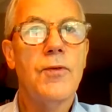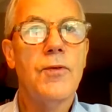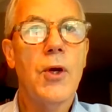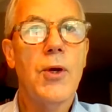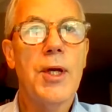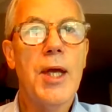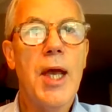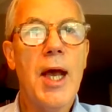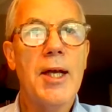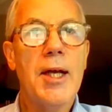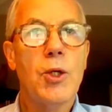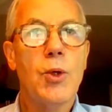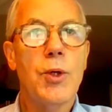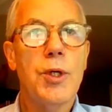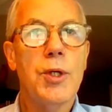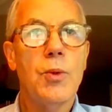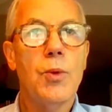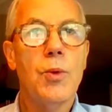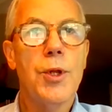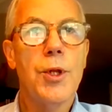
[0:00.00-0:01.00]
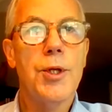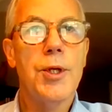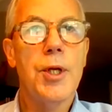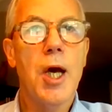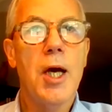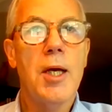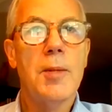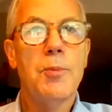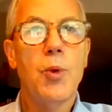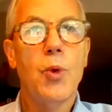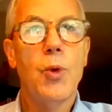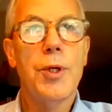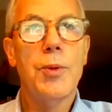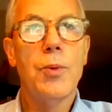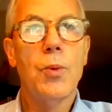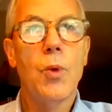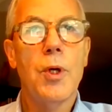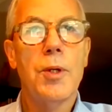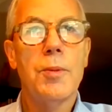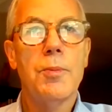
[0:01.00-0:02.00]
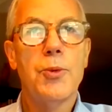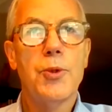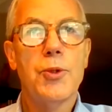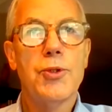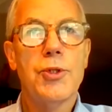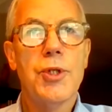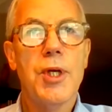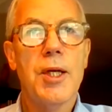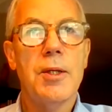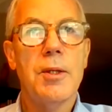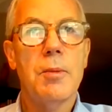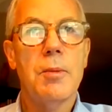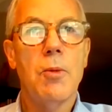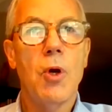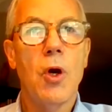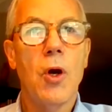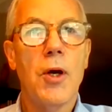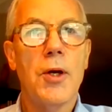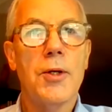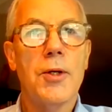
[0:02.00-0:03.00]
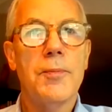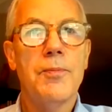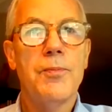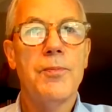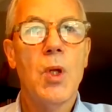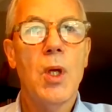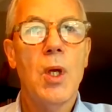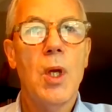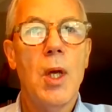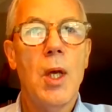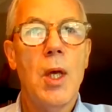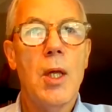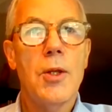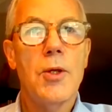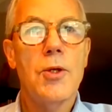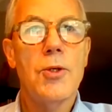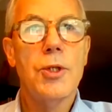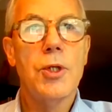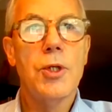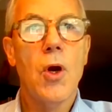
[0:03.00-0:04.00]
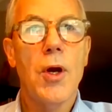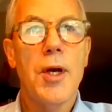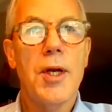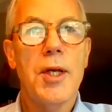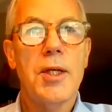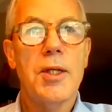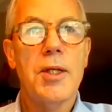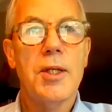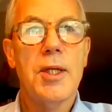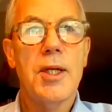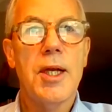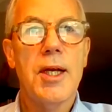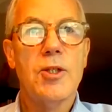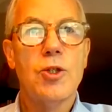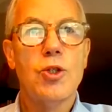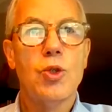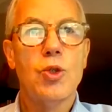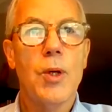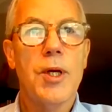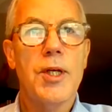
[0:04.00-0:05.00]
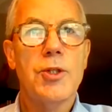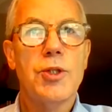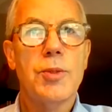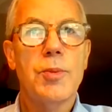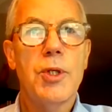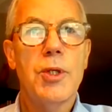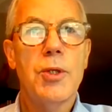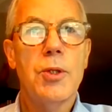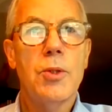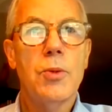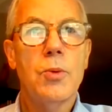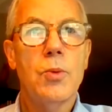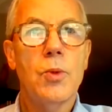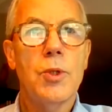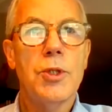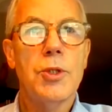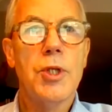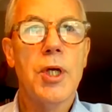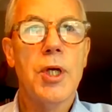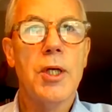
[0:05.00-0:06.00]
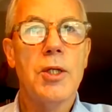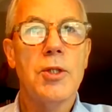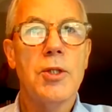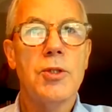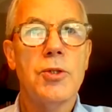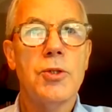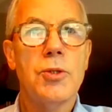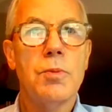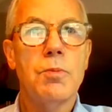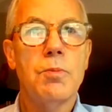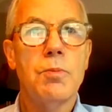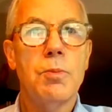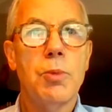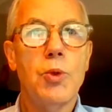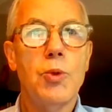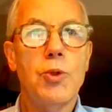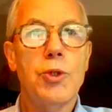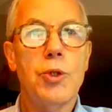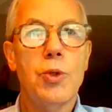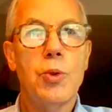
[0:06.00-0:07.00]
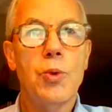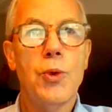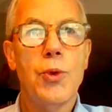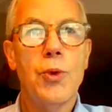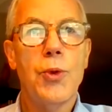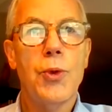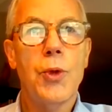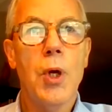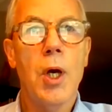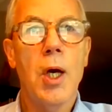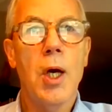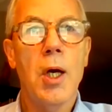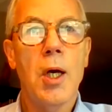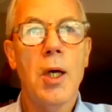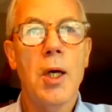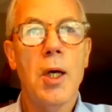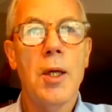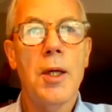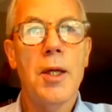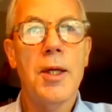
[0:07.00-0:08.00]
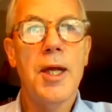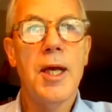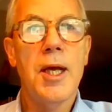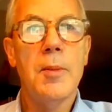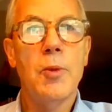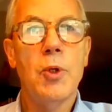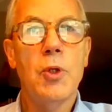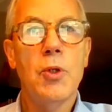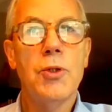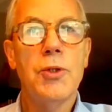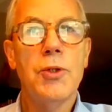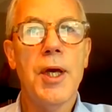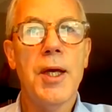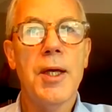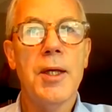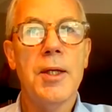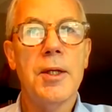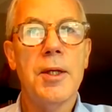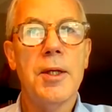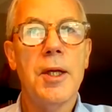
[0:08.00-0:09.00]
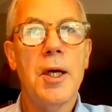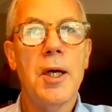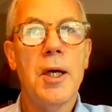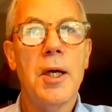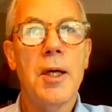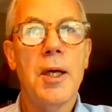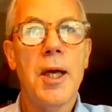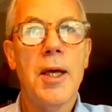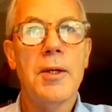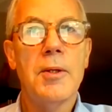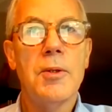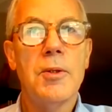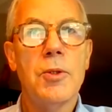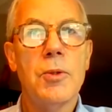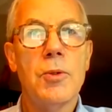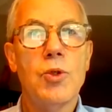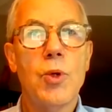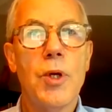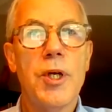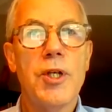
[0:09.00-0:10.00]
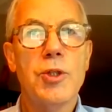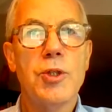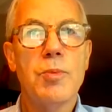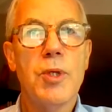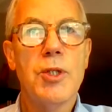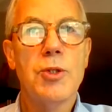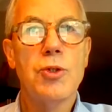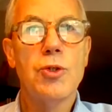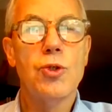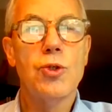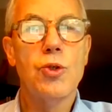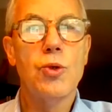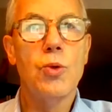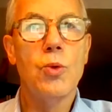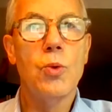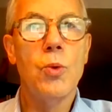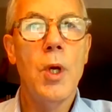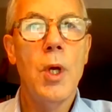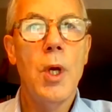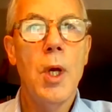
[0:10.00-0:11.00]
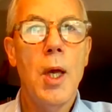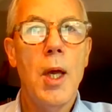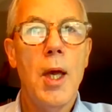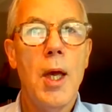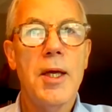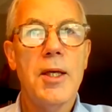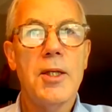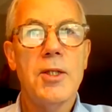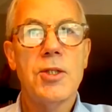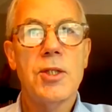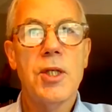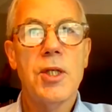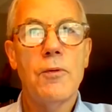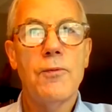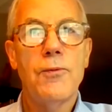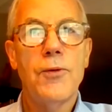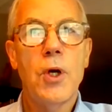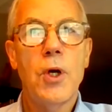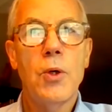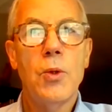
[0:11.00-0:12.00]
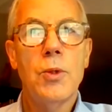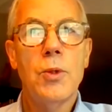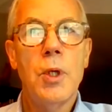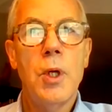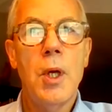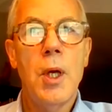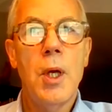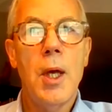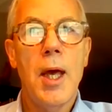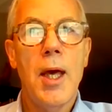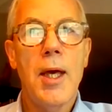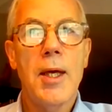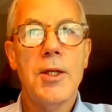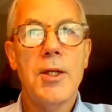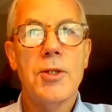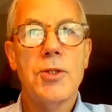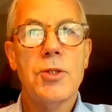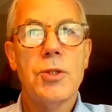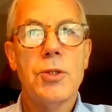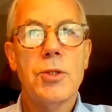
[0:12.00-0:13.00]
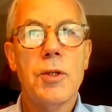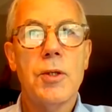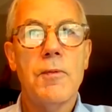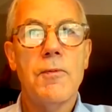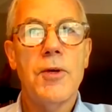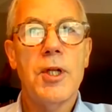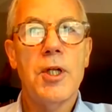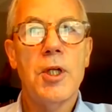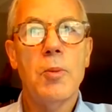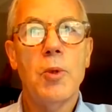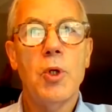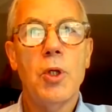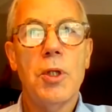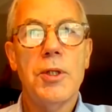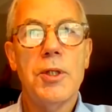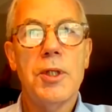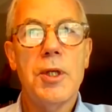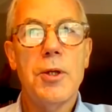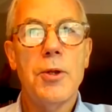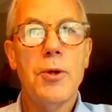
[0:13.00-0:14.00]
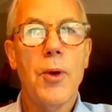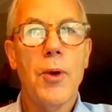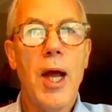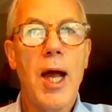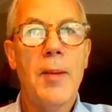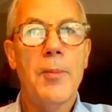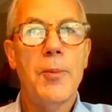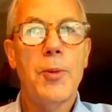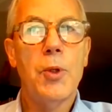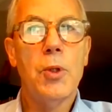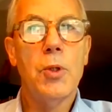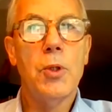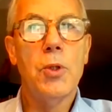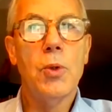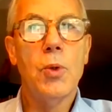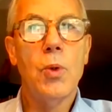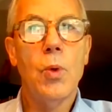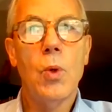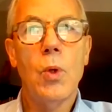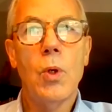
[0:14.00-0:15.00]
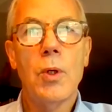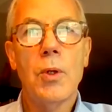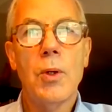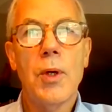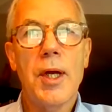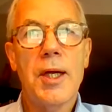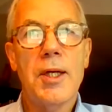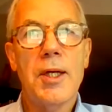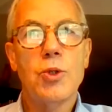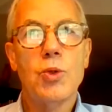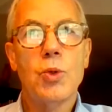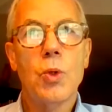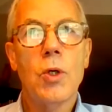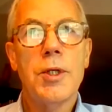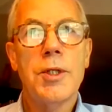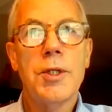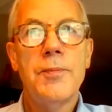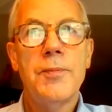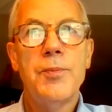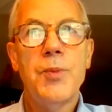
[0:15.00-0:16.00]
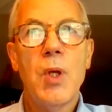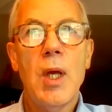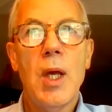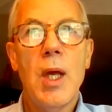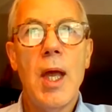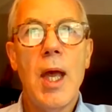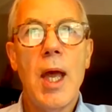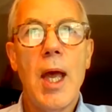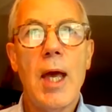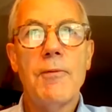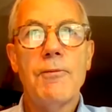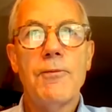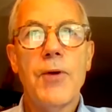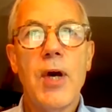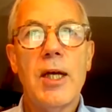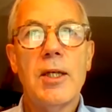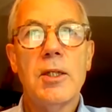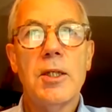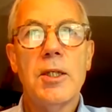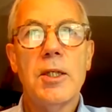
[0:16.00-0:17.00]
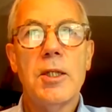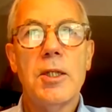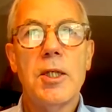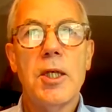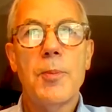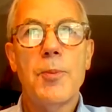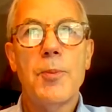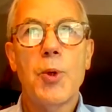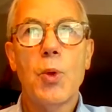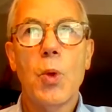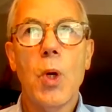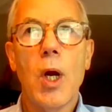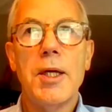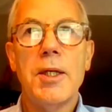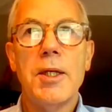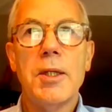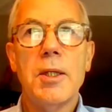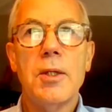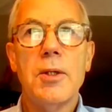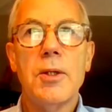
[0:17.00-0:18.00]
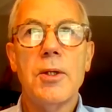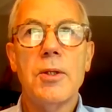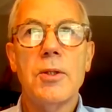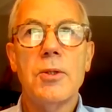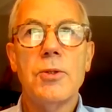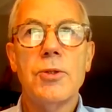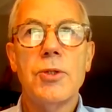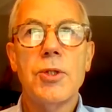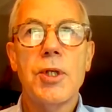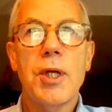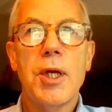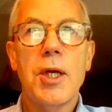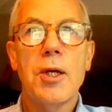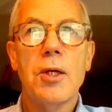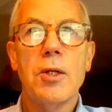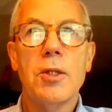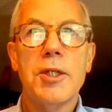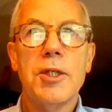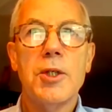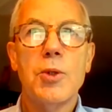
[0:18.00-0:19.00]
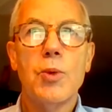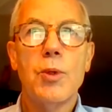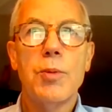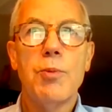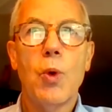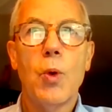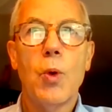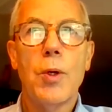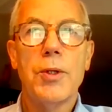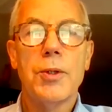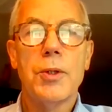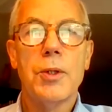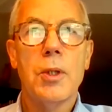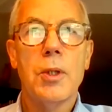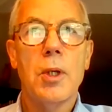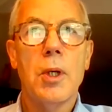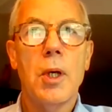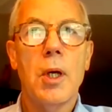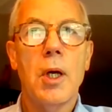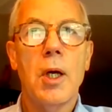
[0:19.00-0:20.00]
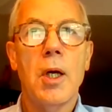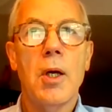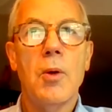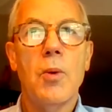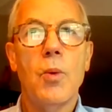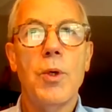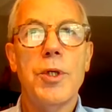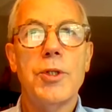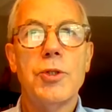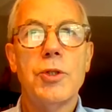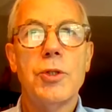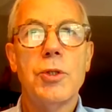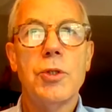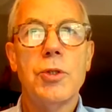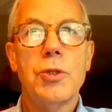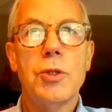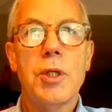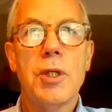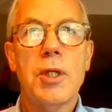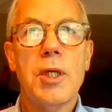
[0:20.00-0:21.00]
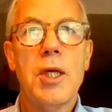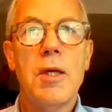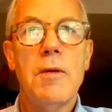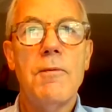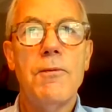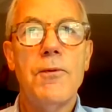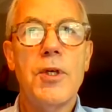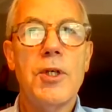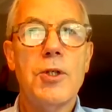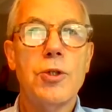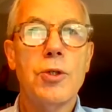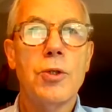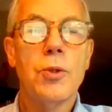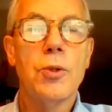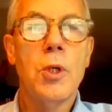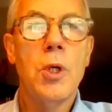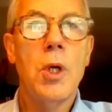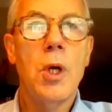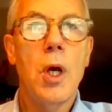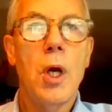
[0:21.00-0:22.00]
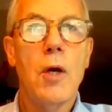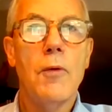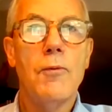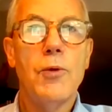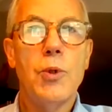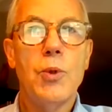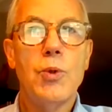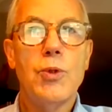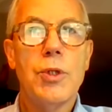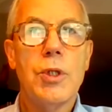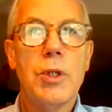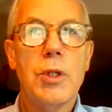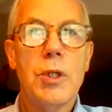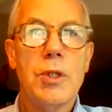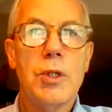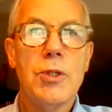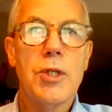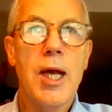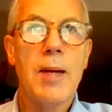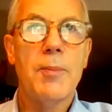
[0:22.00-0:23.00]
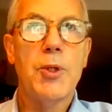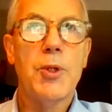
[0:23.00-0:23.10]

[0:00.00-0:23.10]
very accurate with a 9.1% MAR. There's a Guardian Connect transmitter, which has Bluetooth enabled and transmits to a cell phone, and it's available in either Apple or Android. And finally, in the upper right, there's the Carelink Report, which is a key feature of using this